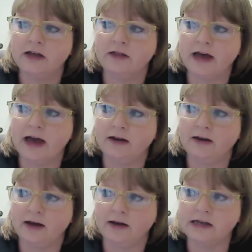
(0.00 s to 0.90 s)
that
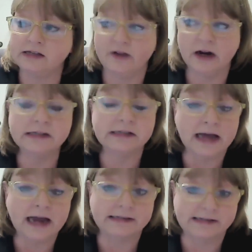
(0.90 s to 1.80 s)
is very
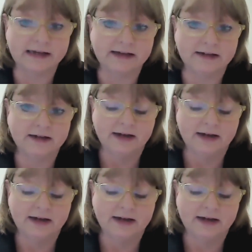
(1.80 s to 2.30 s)
slanted.